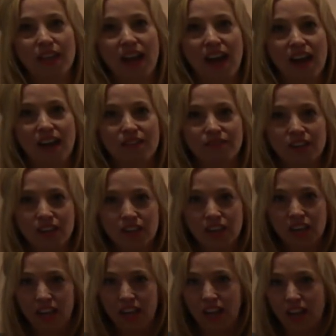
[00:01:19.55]
have
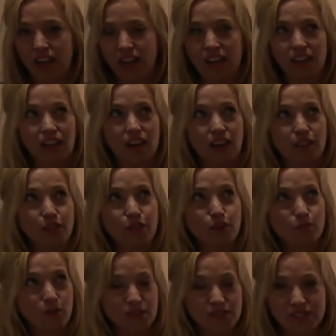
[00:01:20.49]
a, a,
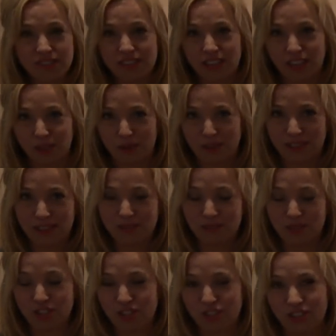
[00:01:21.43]
third person sailing with
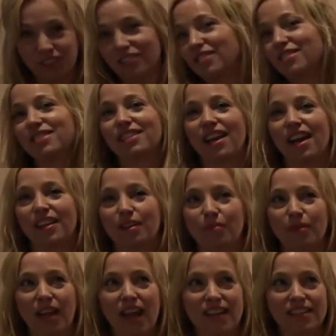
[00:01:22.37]
us, which is our little son,
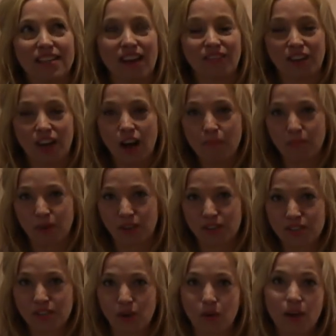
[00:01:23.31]
and we had to have an upper.
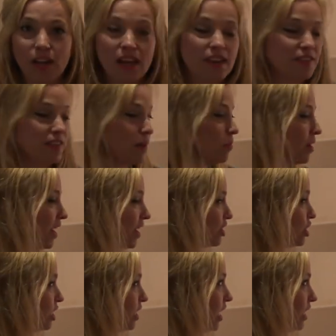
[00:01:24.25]
So they won't
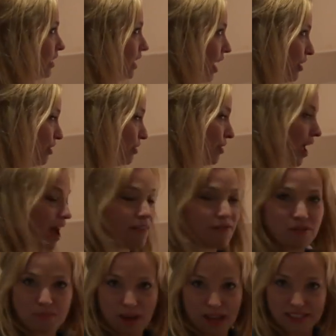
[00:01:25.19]
actually allow you to
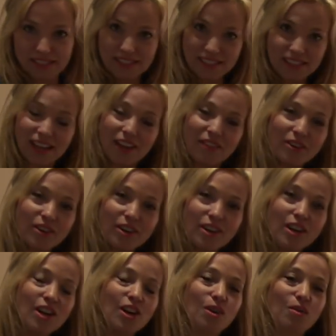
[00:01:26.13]
have the beds together
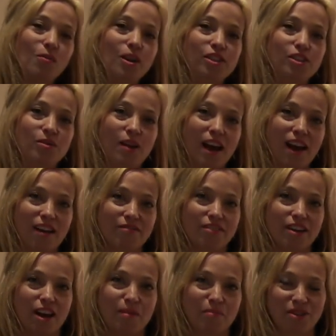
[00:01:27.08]
when you have
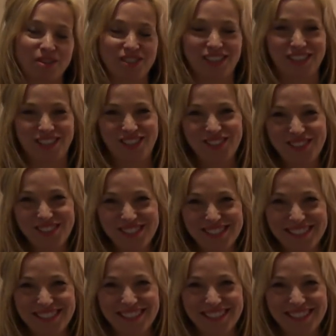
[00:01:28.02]
the uppers in use